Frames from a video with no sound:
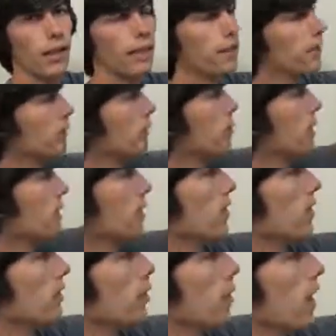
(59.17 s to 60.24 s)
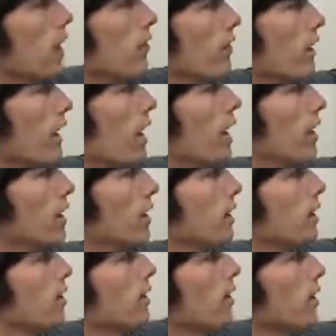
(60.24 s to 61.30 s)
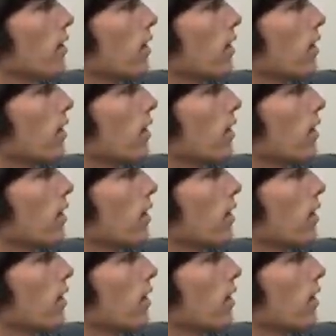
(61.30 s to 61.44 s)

this means you have a high gear and